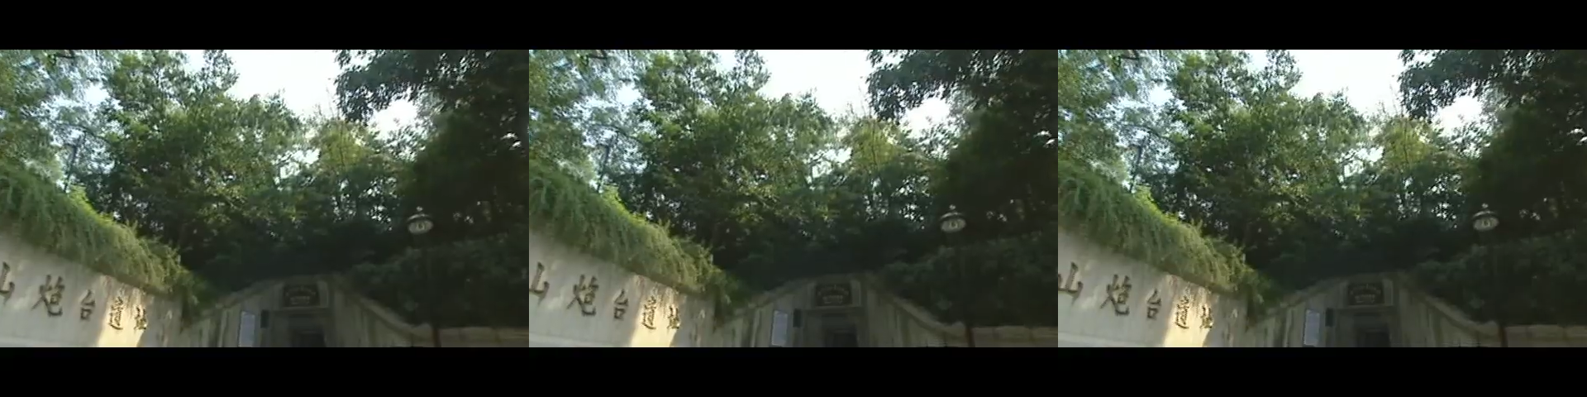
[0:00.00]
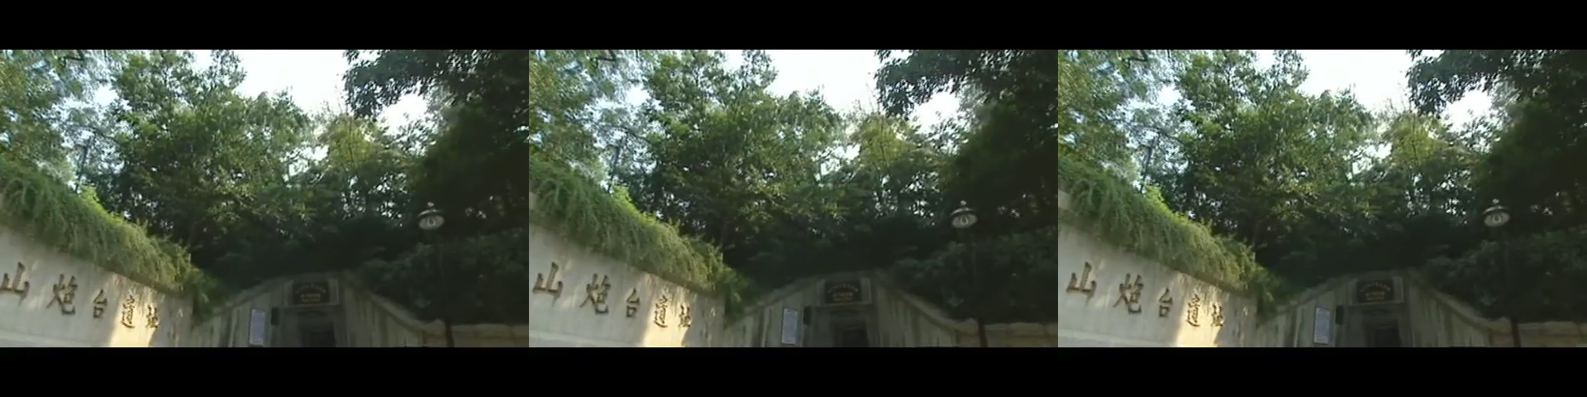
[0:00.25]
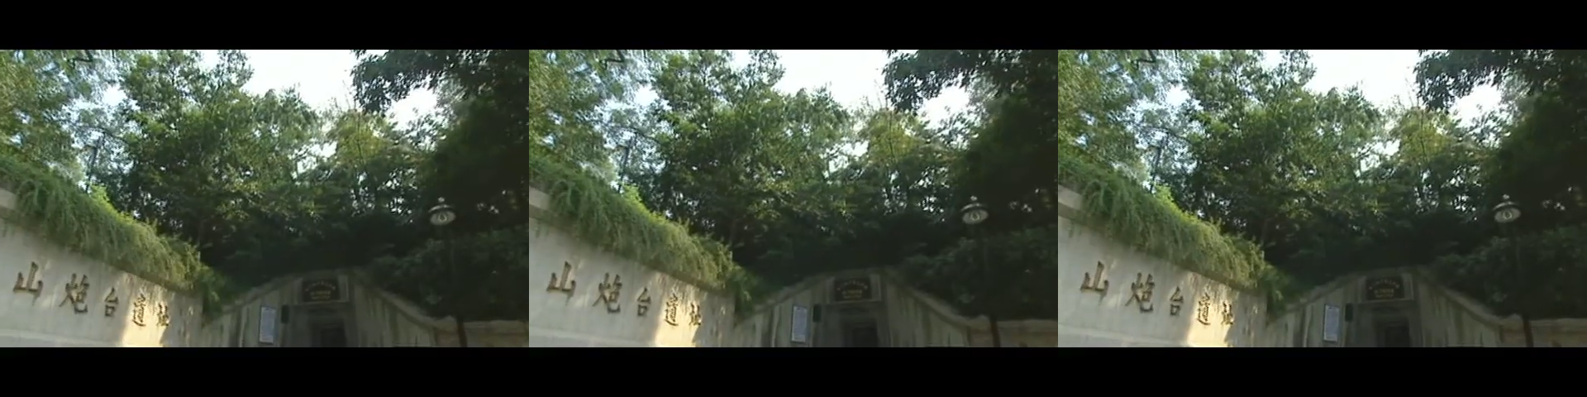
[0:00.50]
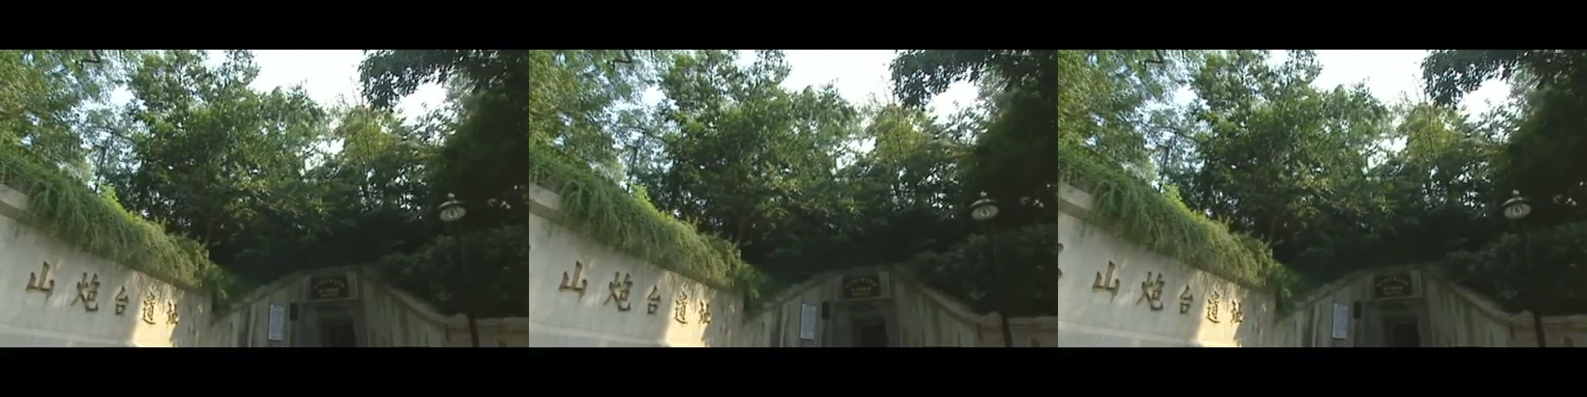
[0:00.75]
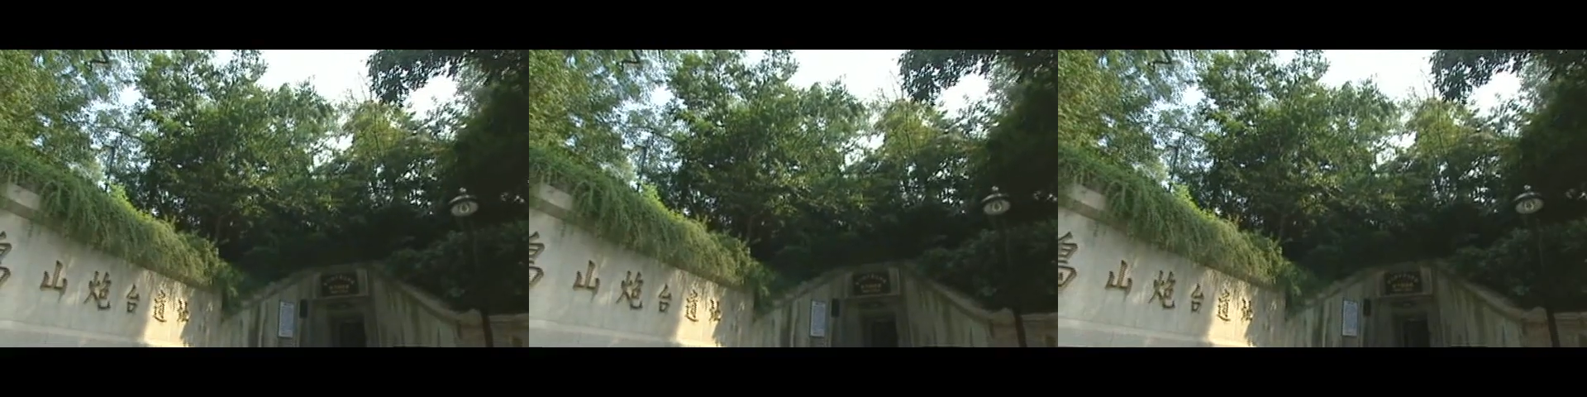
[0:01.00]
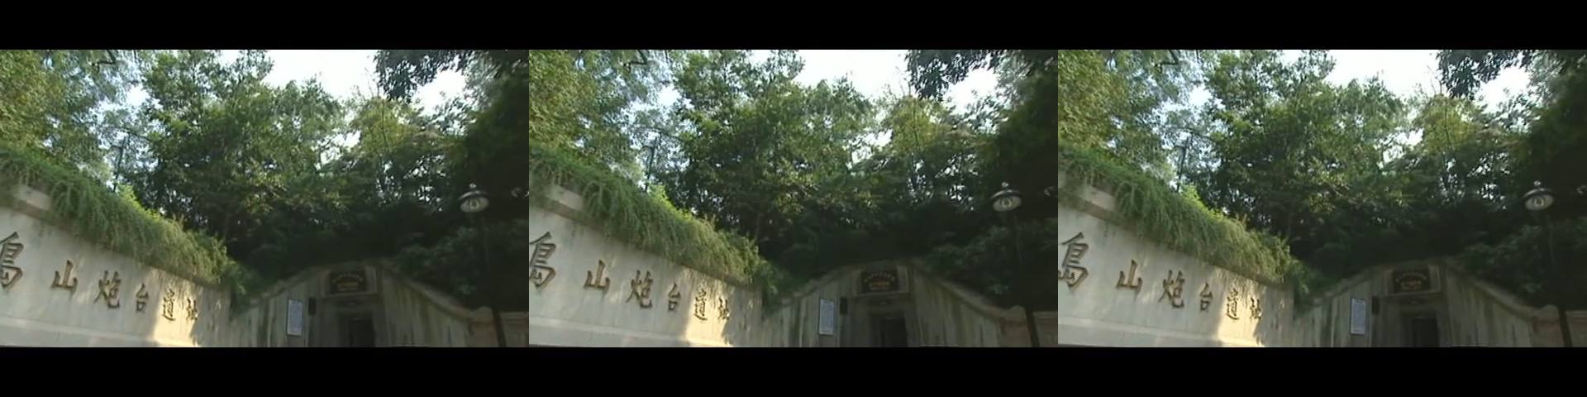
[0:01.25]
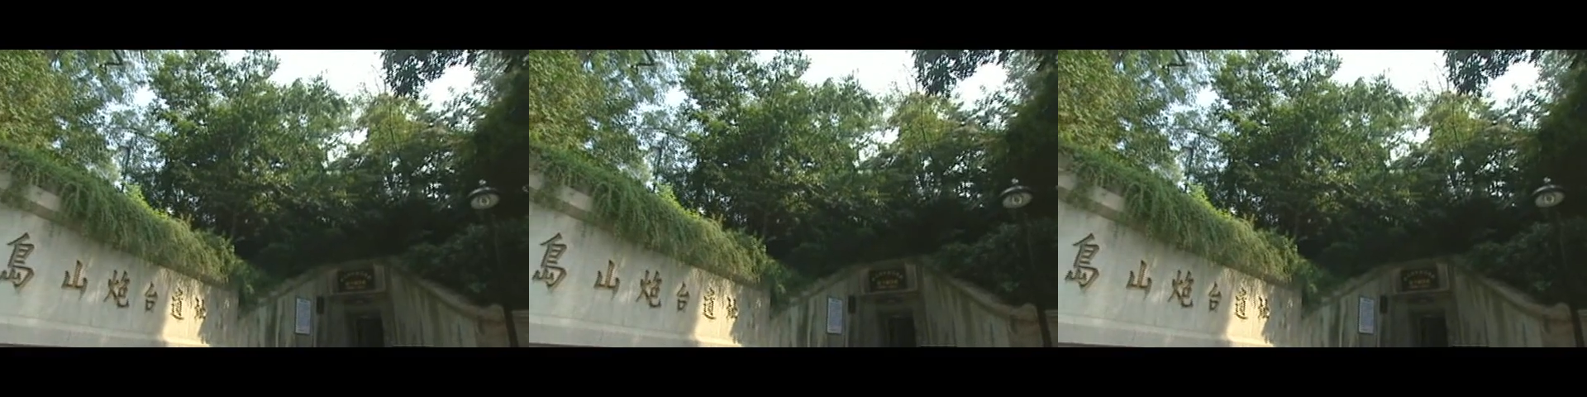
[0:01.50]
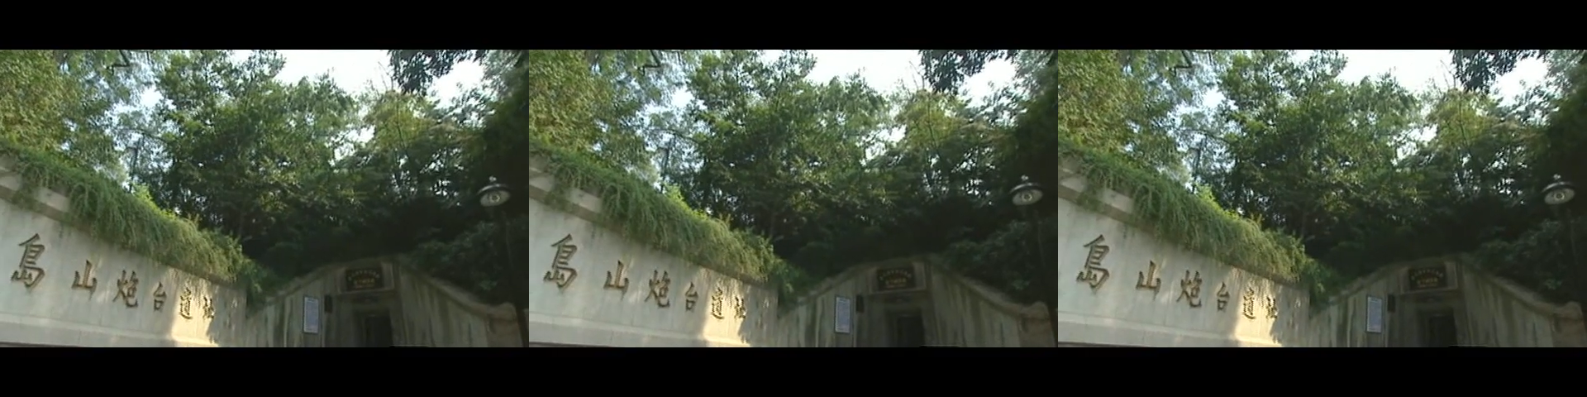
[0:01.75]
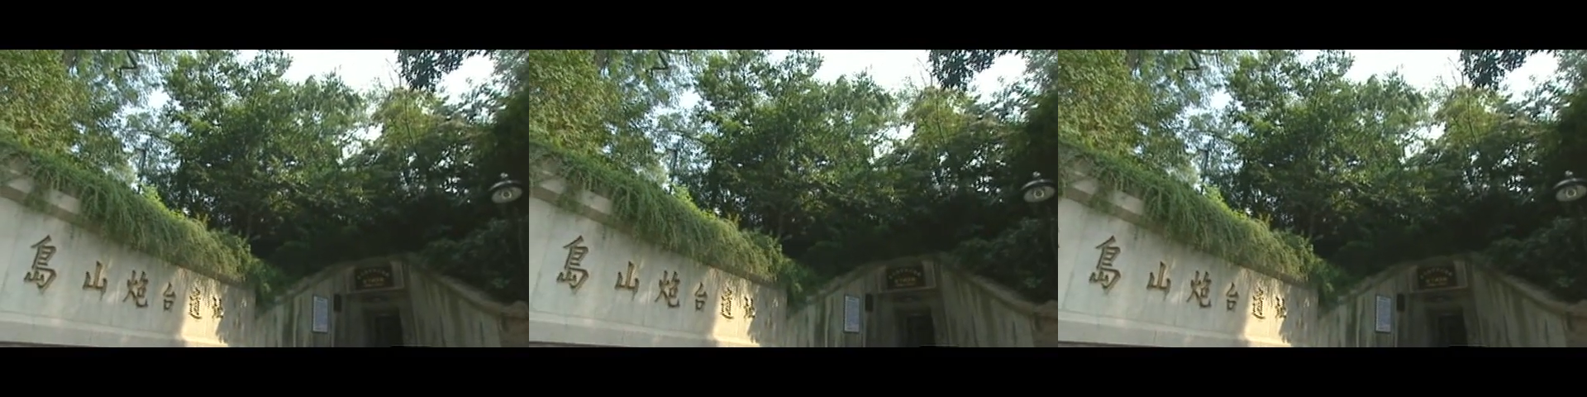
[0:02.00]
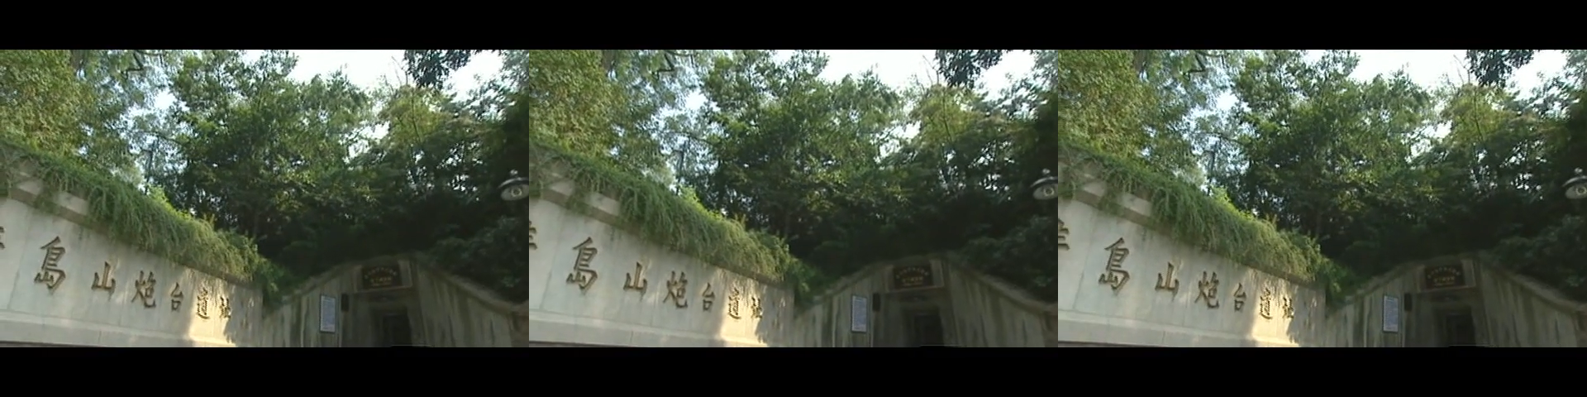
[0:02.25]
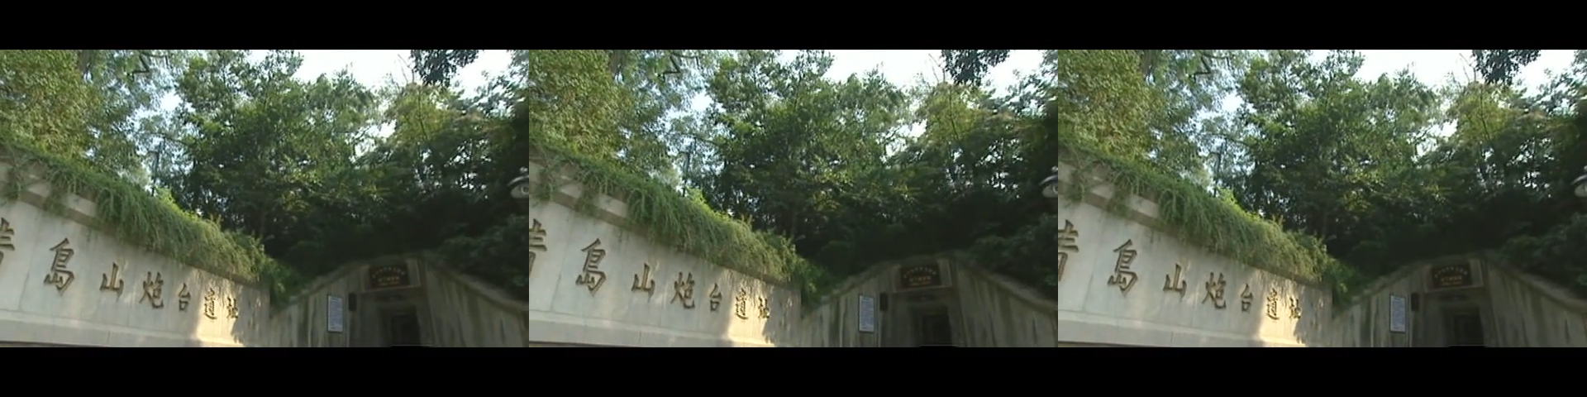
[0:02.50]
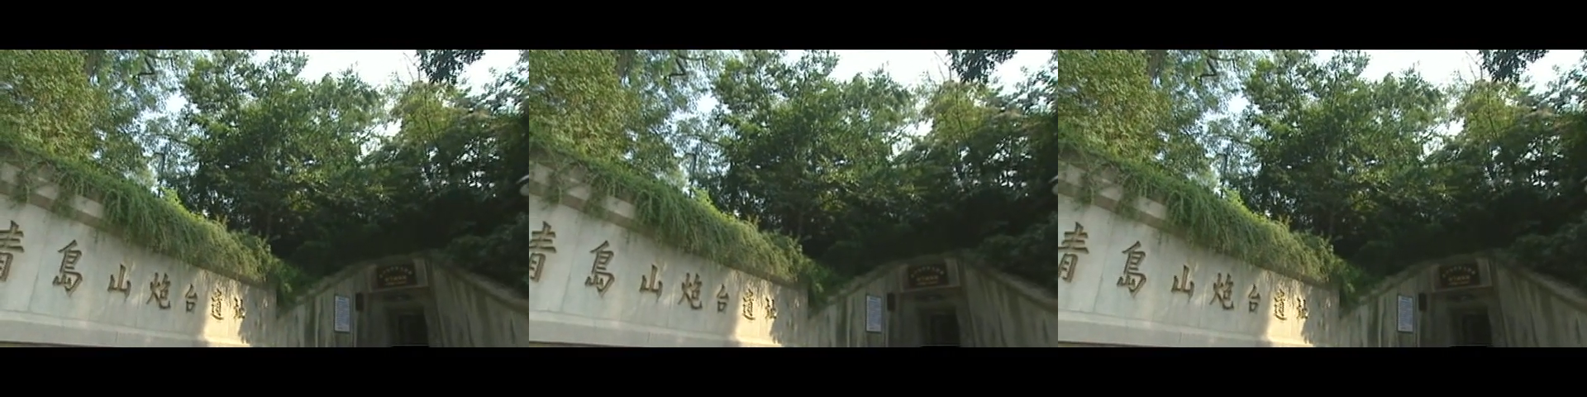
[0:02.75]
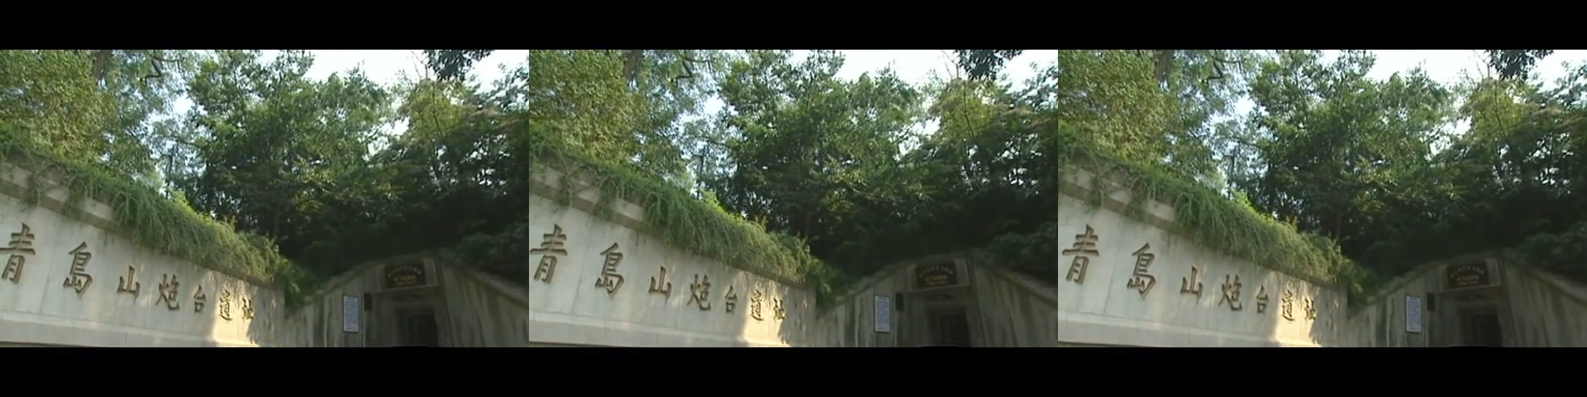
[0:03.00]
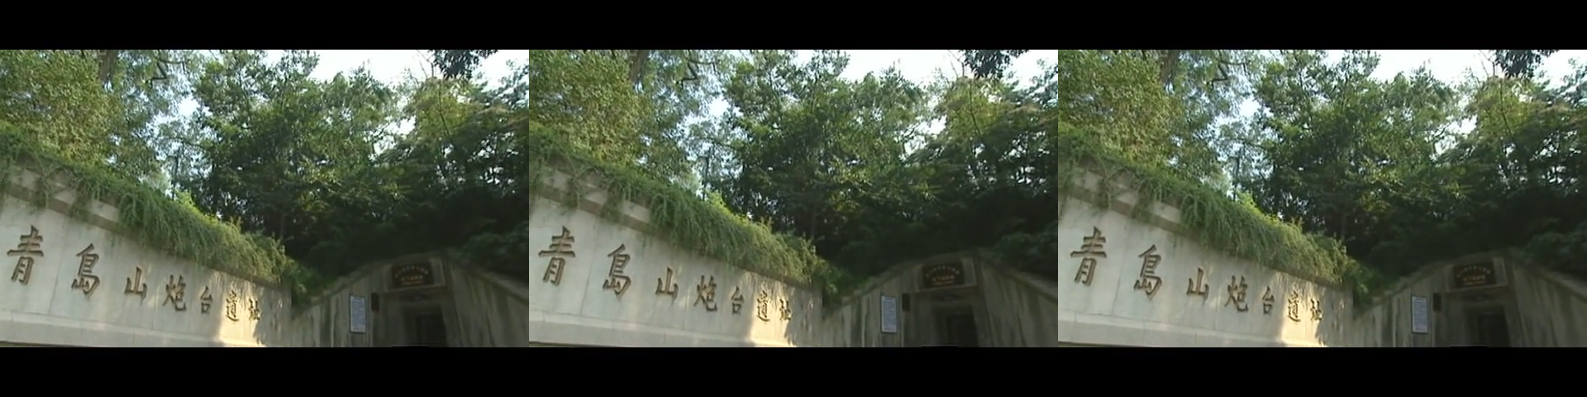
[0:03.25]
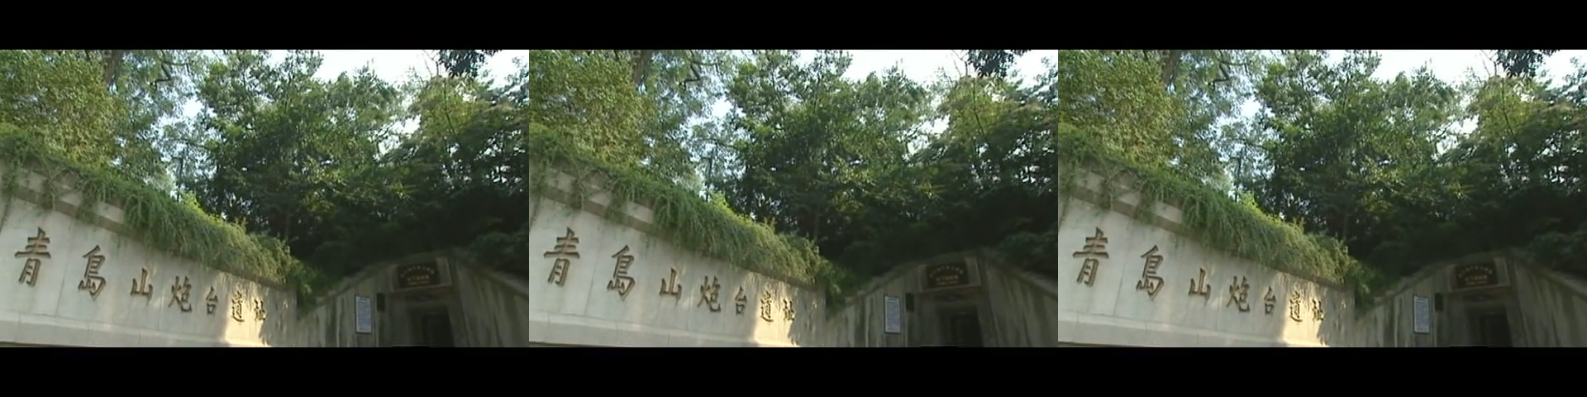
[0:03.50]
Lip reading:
No face is visible, so there are no lips to read.